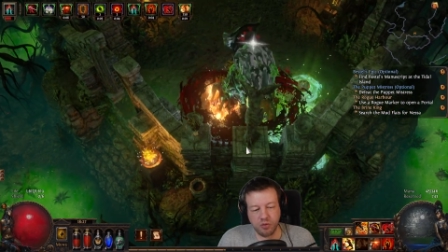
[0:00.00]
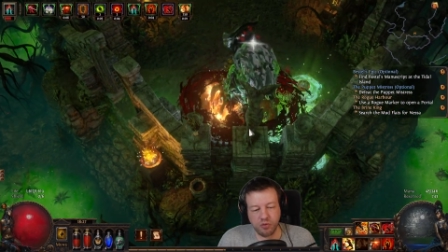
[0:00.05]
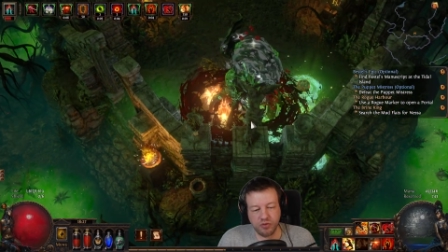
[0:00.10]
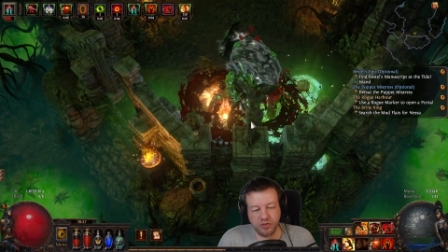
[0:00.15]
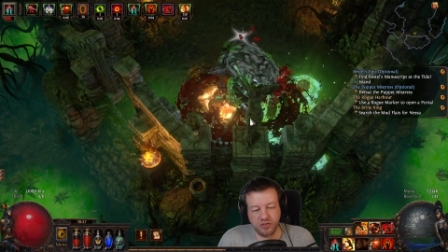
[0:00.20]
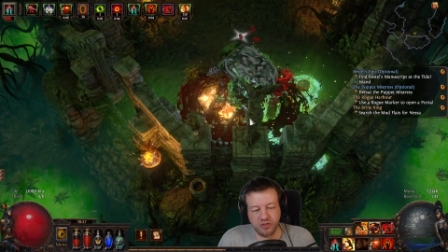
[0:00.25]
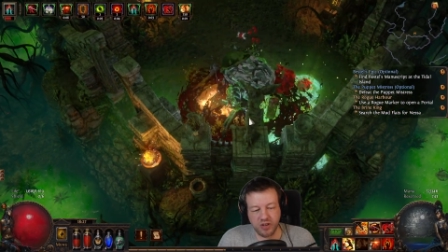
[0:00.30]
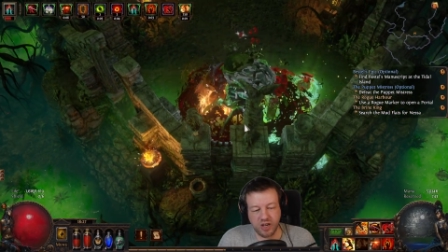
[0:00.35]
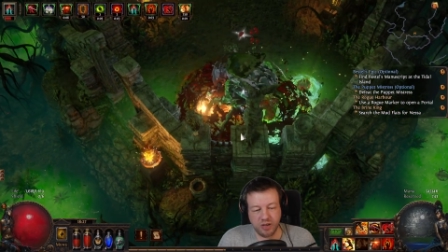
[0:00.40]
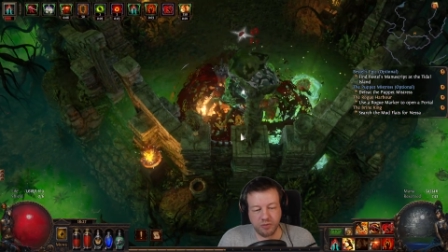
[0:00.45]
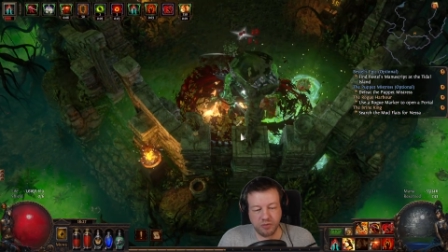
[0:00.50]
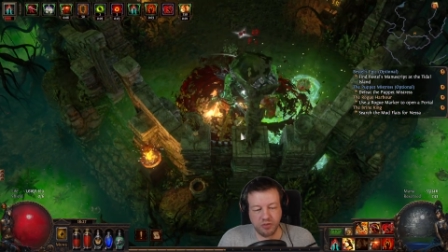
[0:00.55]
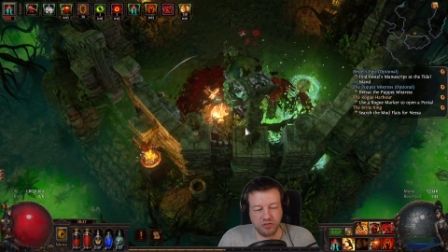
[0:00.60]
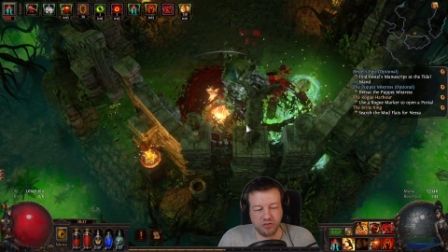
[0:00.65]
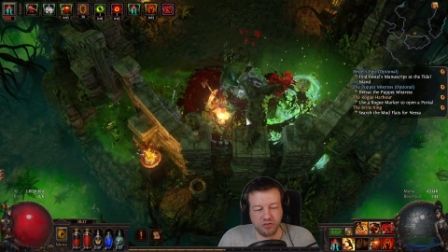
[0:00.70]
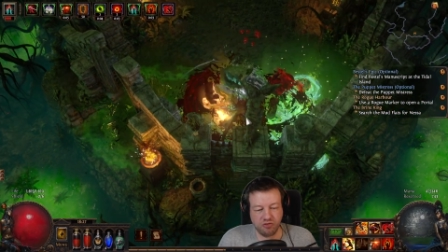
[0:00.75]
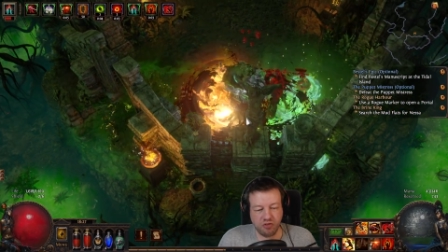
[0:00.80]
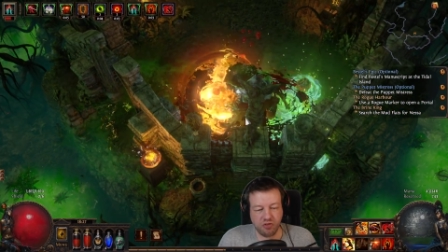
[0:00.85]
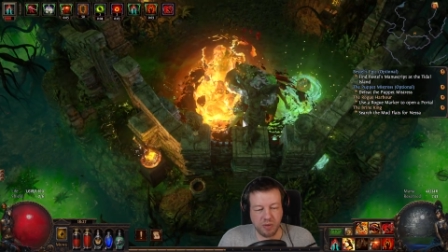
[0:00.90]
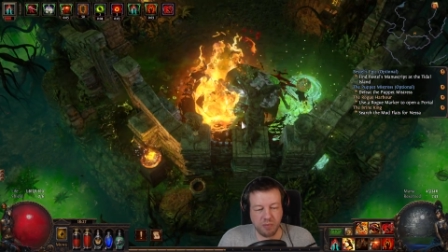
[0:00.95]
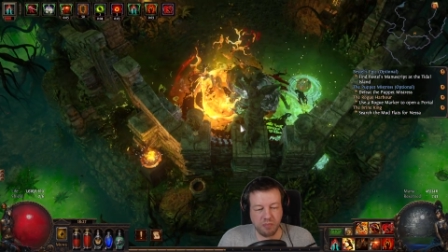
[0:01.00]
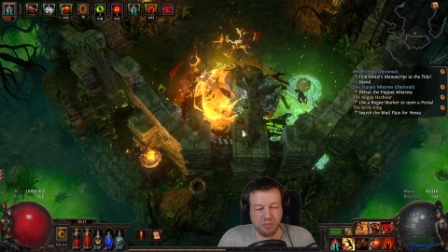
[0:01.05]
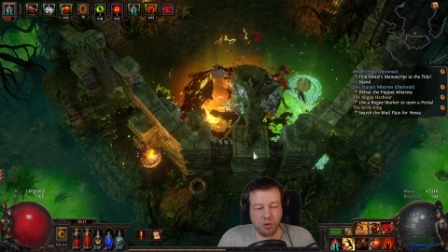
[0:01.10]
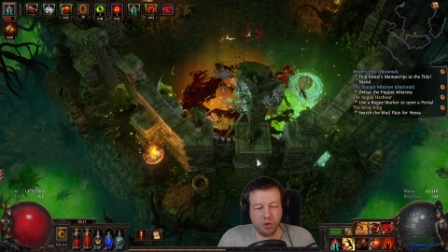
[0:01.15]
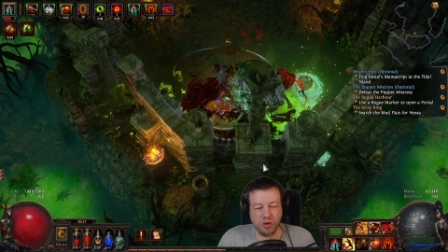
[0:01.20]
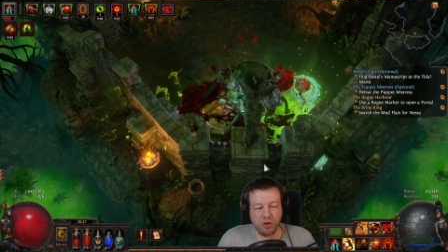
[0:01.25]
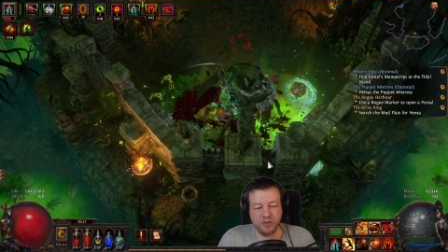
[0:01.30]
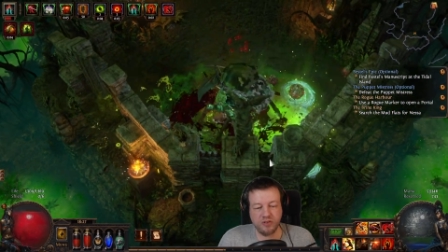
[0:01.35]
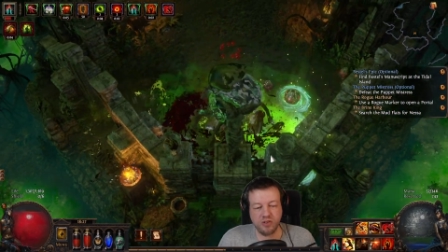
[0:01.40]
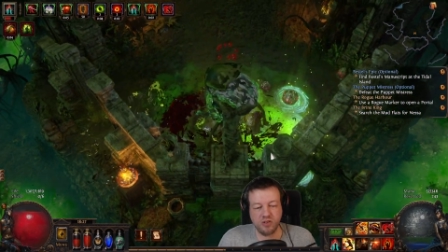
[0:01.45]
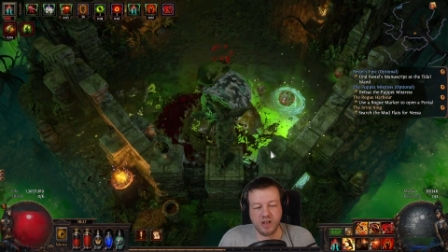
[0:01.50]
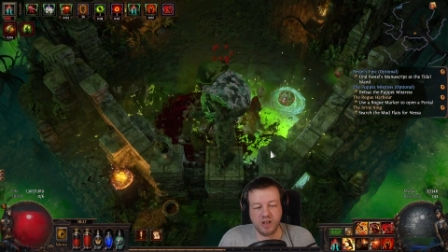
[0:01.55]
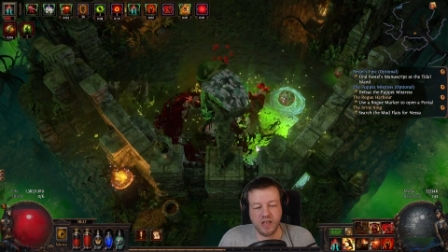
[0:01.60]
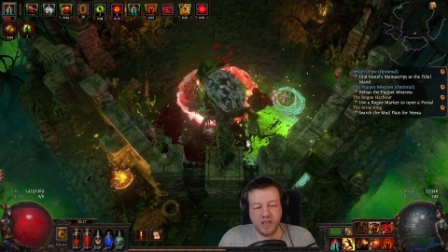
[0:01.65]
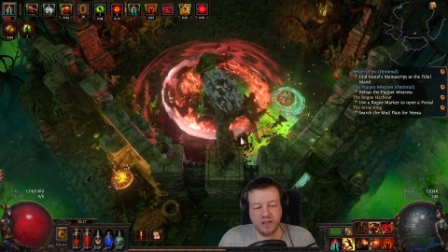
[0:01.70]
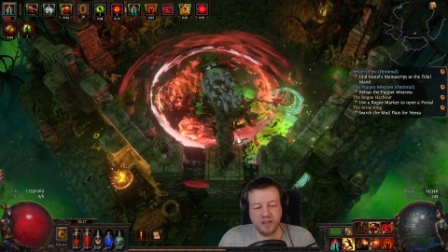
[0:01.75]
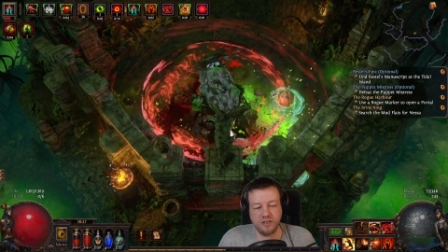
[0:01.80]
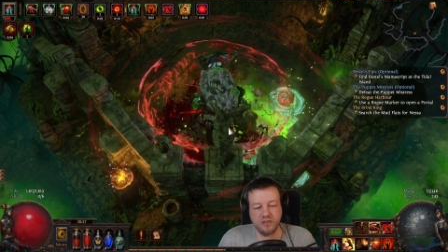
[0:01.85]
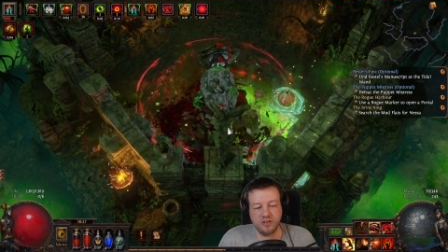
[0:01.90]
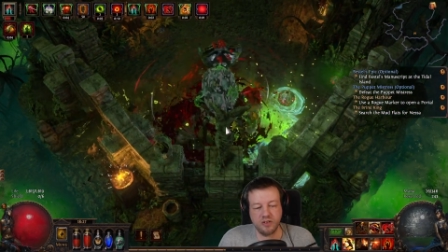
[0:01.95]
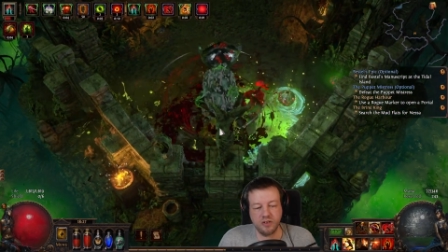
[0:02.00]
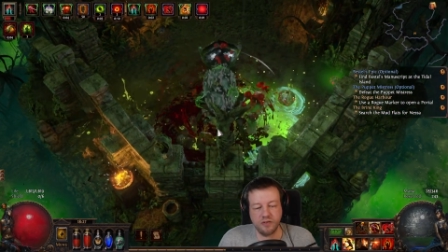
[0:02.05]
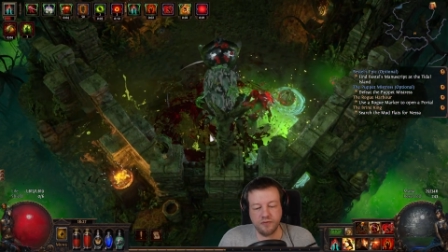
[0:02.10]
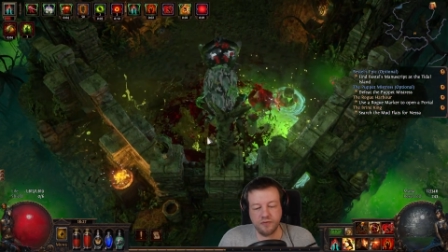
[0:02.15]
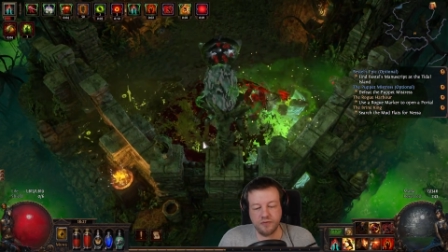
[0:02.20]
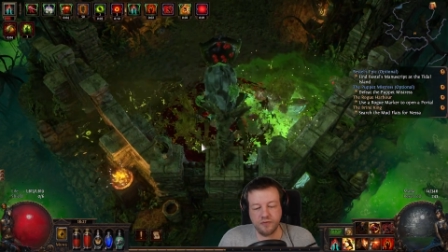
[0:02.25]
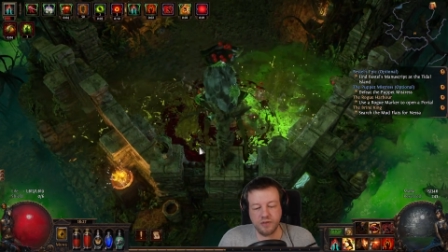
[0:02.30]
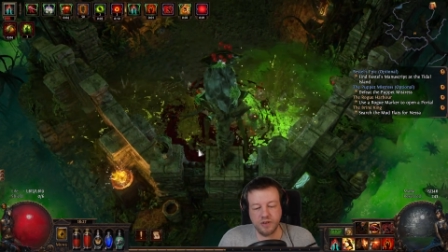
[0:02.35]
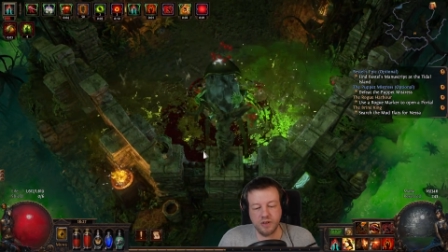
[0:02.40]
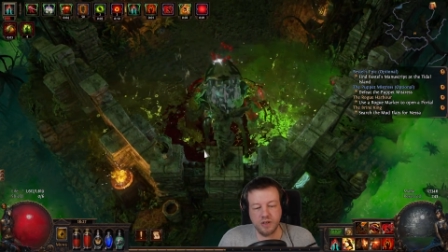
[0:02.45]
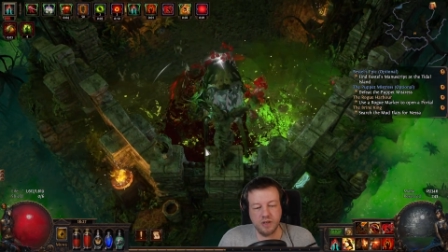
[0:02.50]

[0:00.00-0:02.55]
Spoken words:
the time because he's dropping poison on our head and stuff.